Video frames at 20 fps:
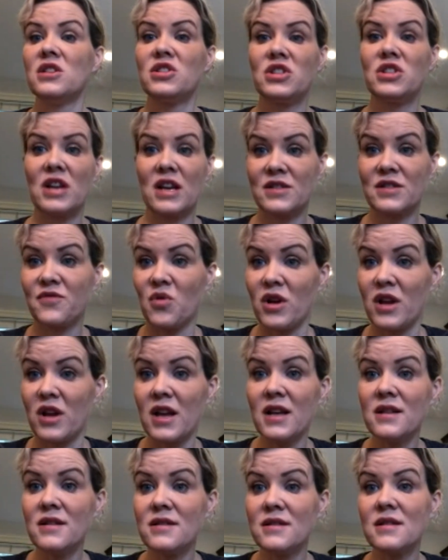She has 4
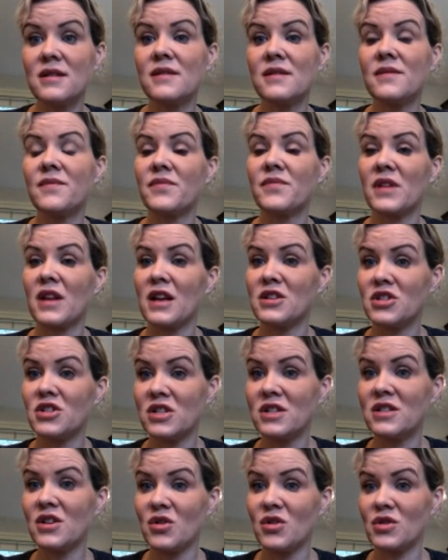kids and
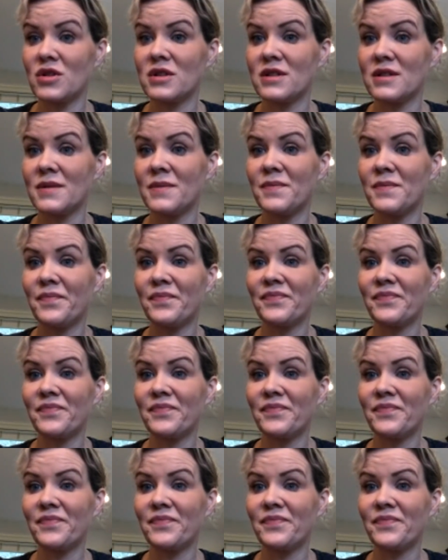she's a nurse.